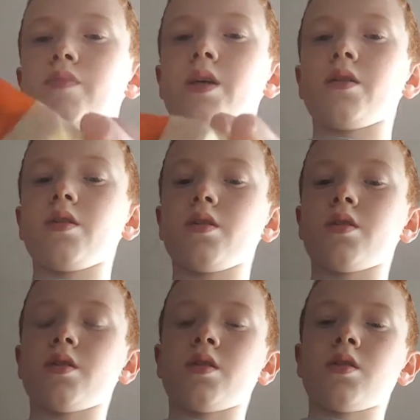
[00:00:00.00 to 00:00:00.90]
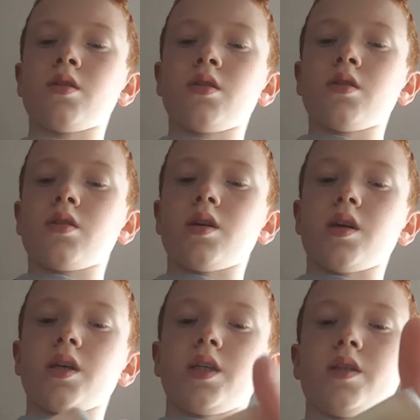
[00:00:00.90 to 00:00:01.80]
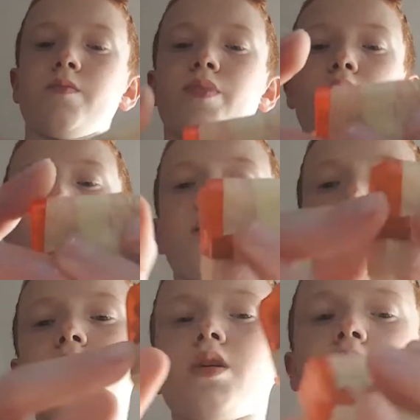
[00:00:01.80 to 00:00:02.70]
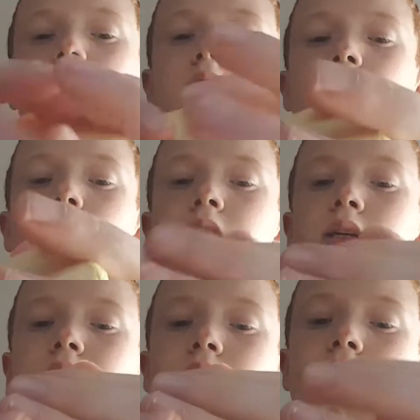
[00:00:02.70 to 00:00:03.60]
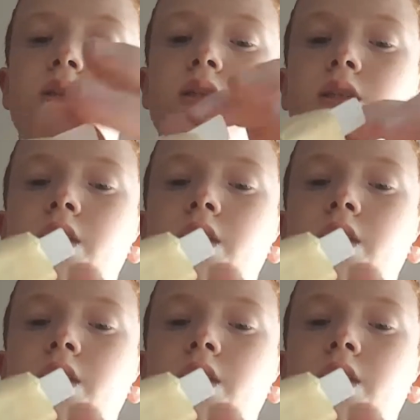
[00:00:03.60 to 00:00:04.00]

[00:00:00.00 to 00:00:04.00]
bigger. It has a bigger bottom on it, and this